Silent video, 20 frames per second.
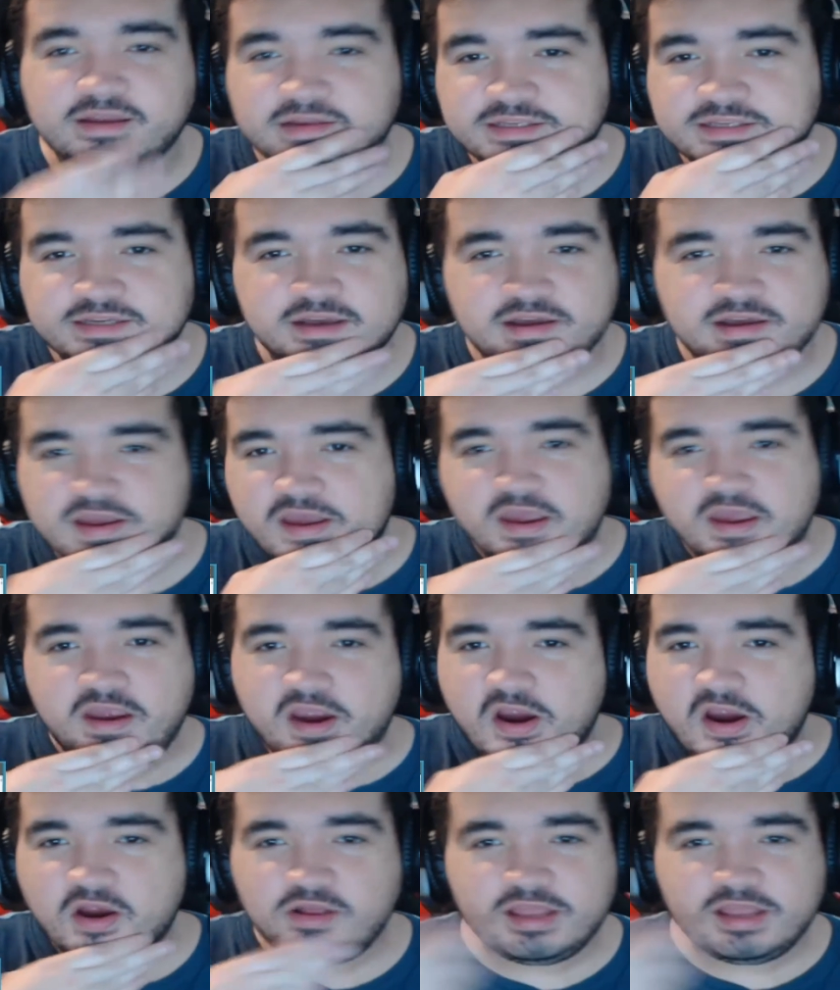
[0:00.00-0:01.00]
It's a
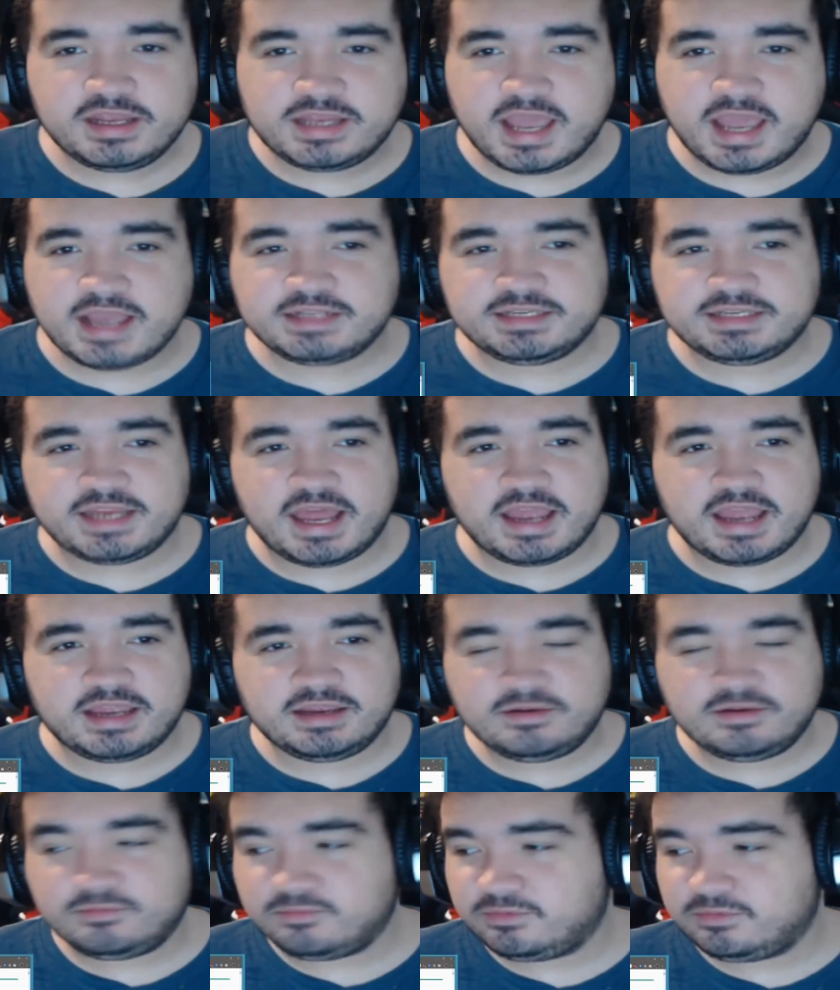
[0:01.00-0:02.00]
early day
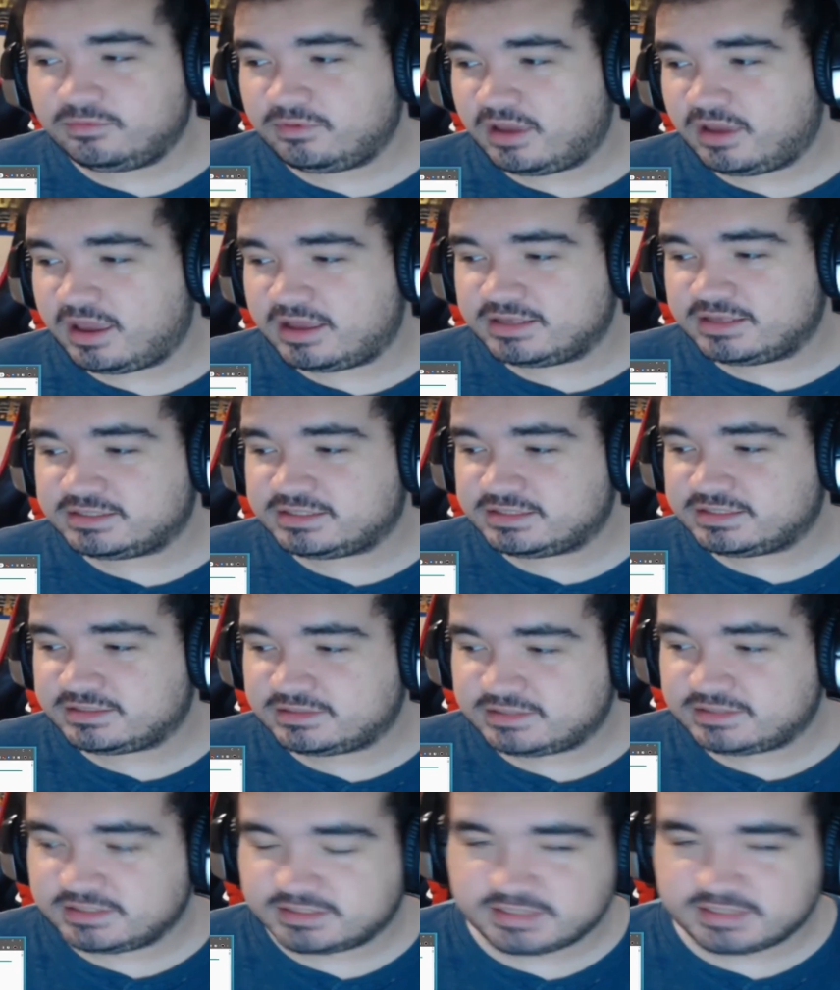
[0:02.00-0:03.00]
today, and it's
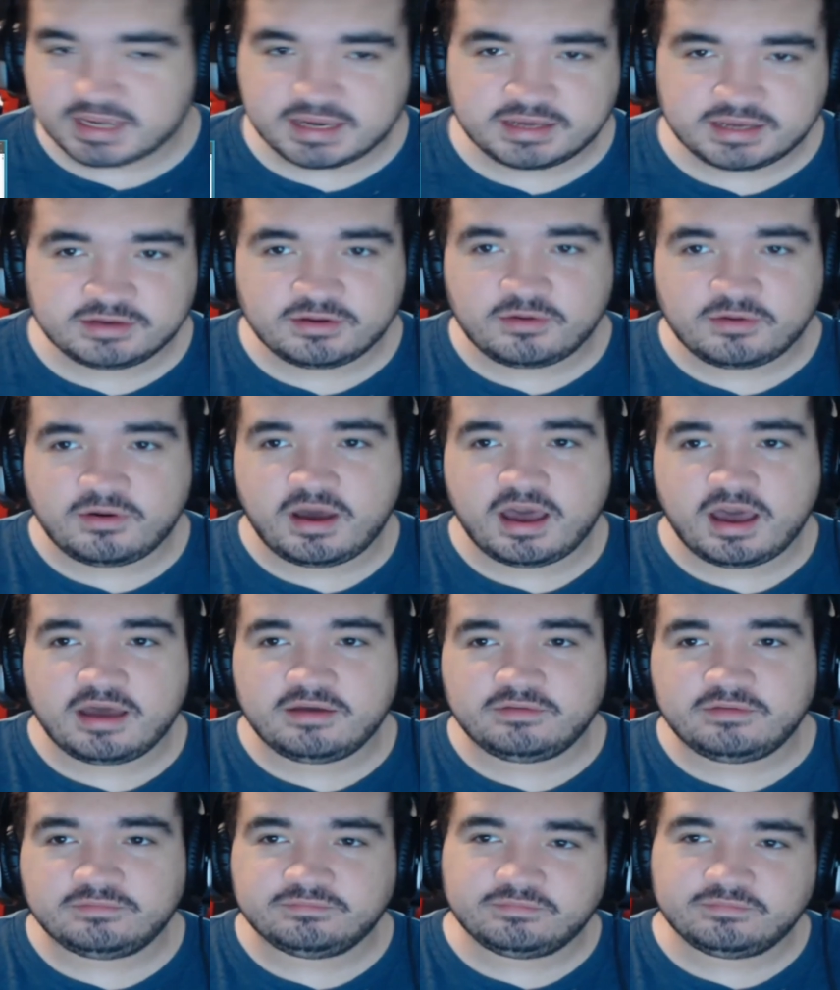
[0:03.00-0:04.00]
just like,
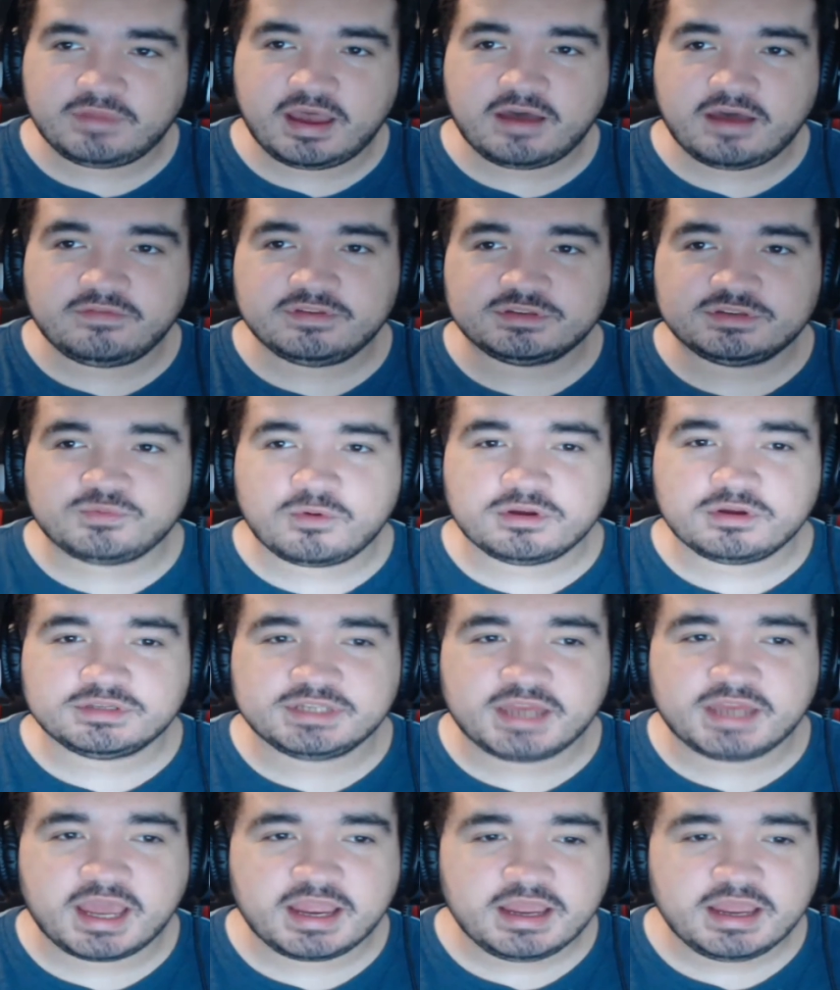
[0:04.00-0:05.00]
out of this world
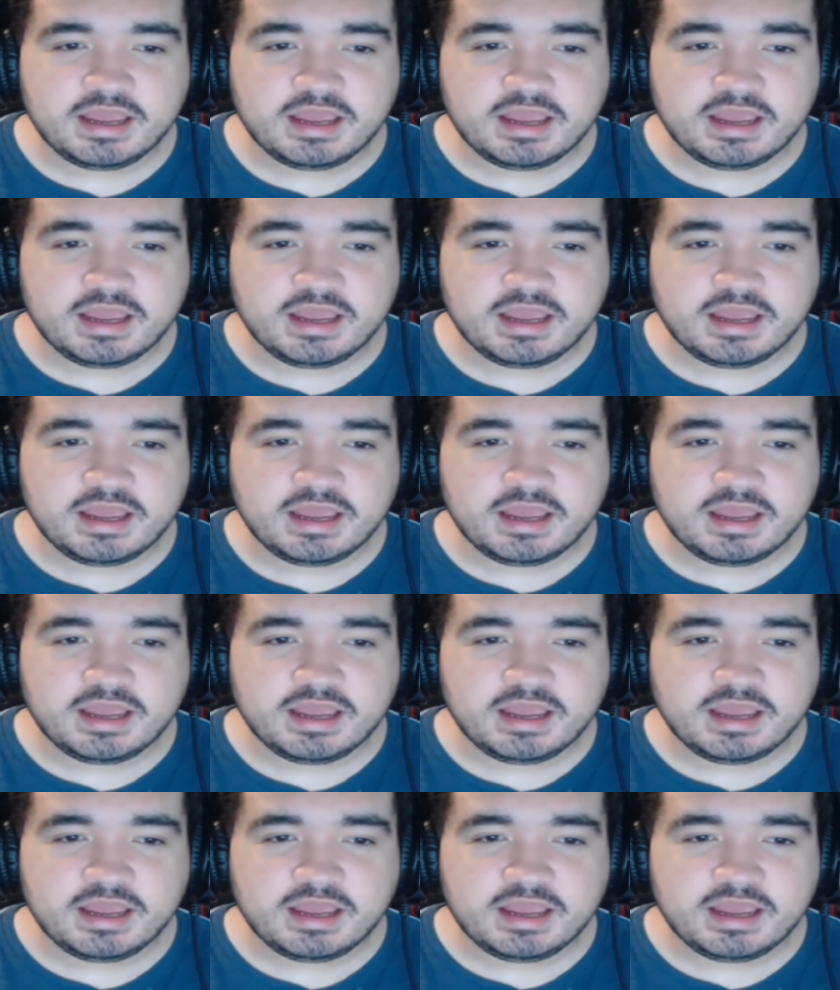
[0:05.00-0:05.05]
today.